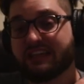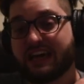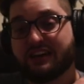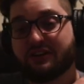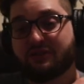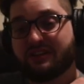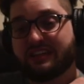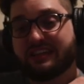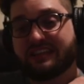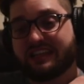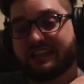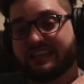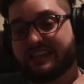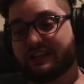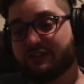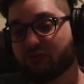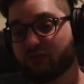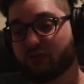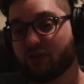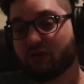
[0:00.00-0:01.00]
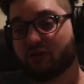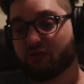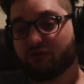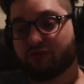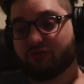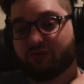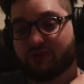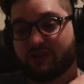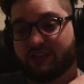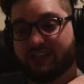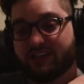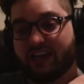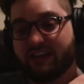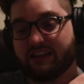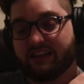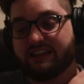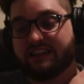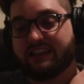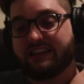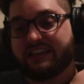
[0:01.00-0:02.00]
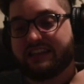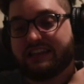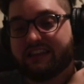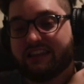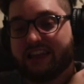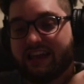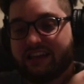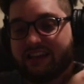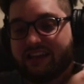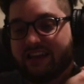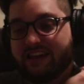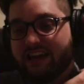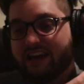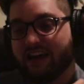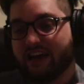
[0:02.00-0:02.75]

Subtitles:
don't think that he wrote really. I think that he let